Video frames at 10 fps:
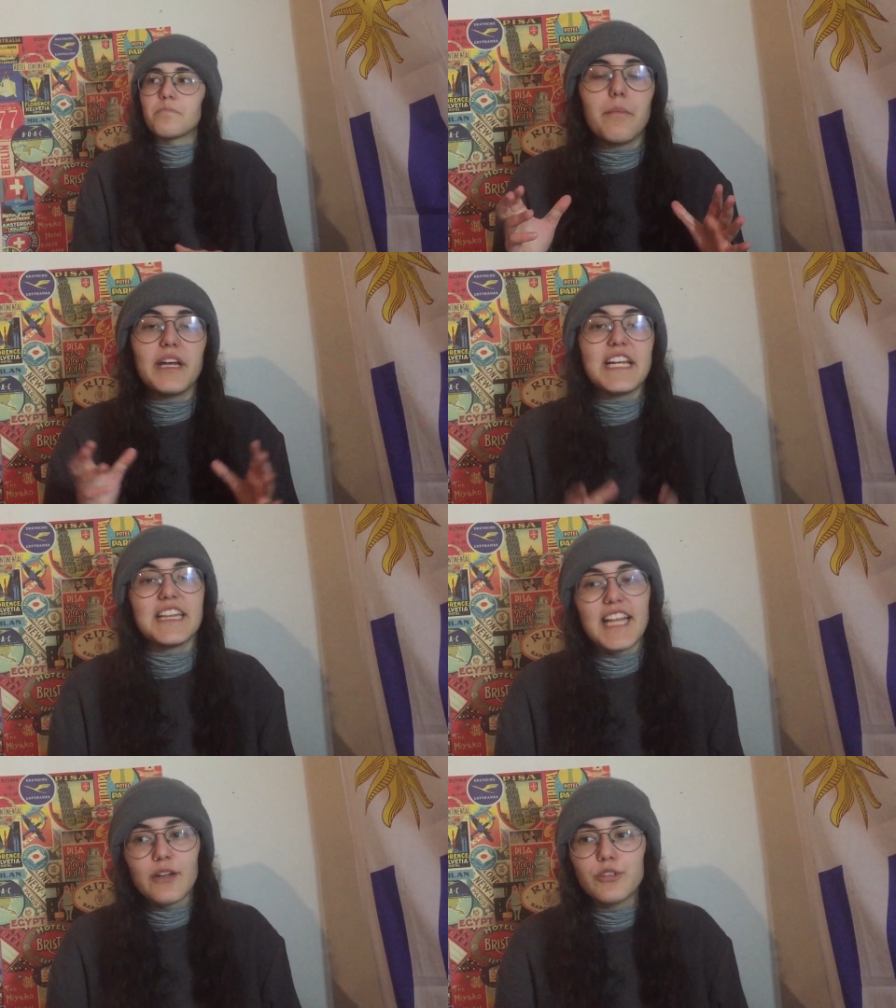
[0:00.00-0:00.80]
But
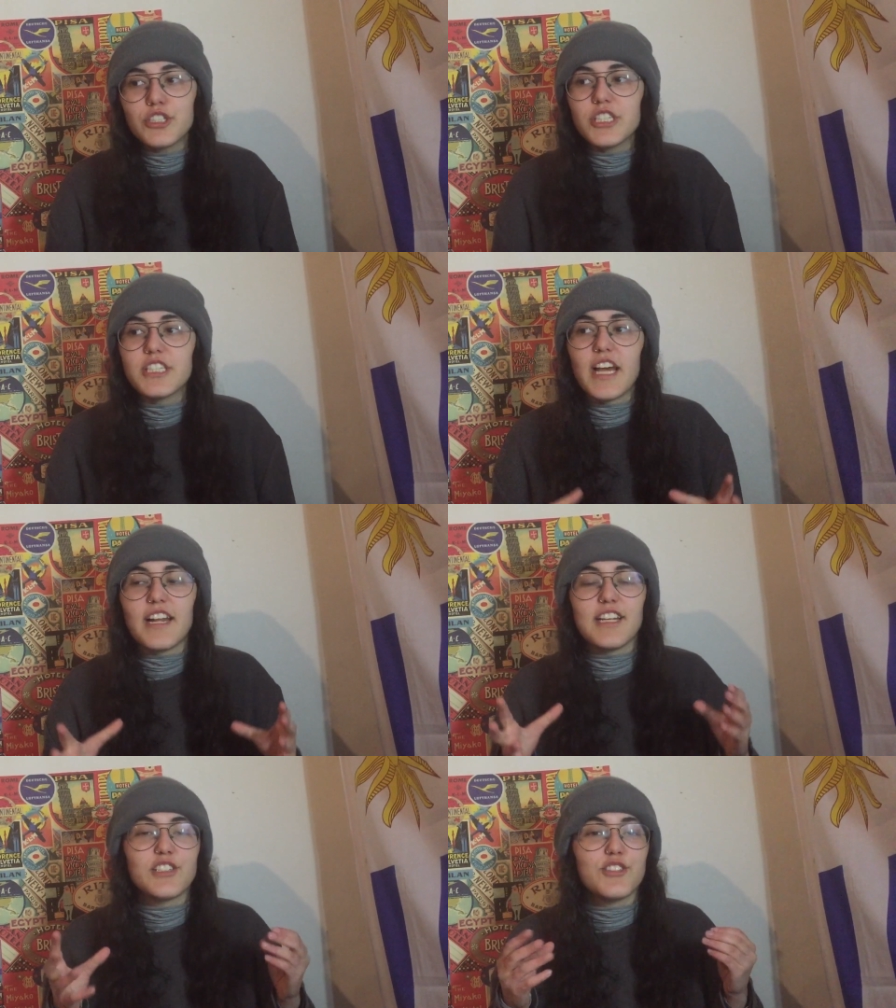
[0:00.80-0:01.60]
in languages
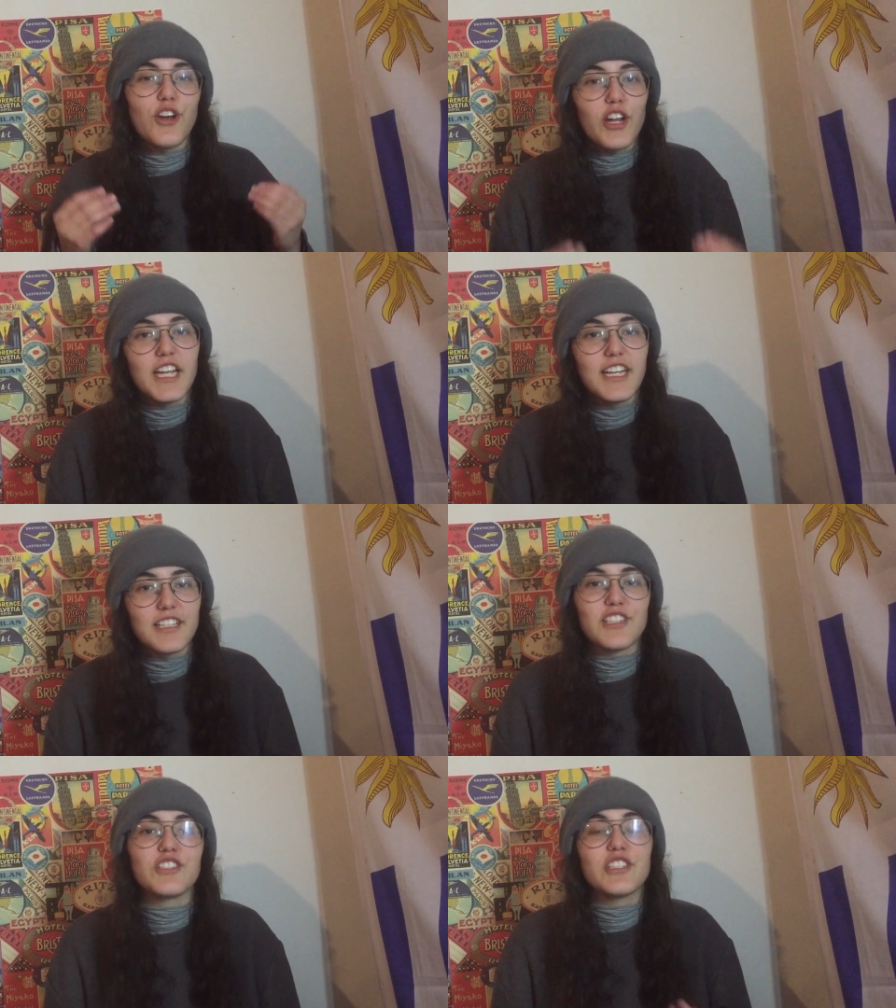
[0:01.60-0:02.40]
that is not
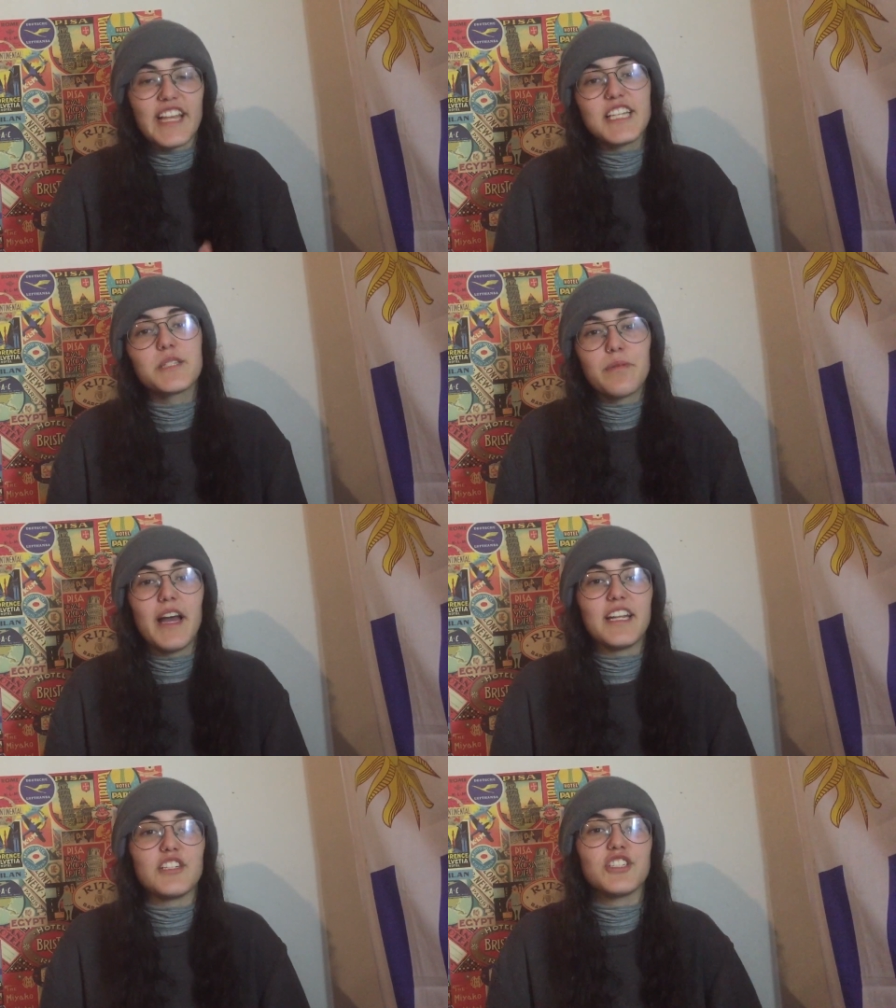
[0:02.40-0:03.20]
English, like
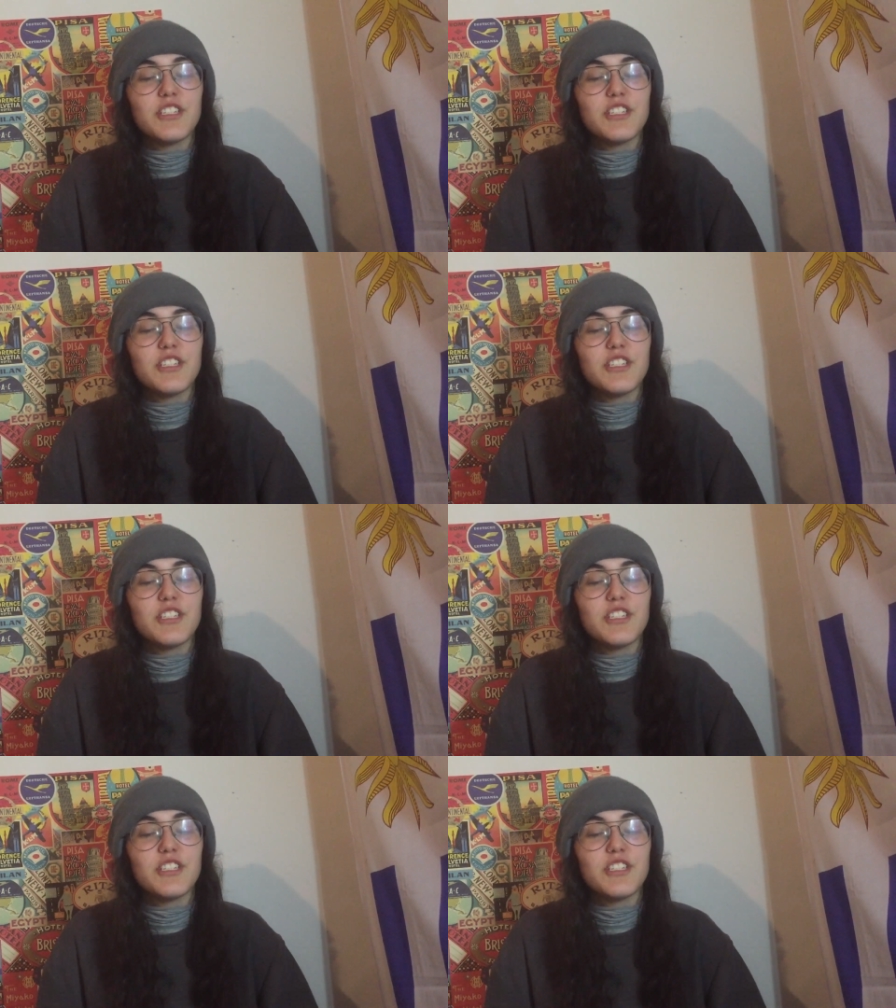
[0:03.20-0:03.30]
Spanish,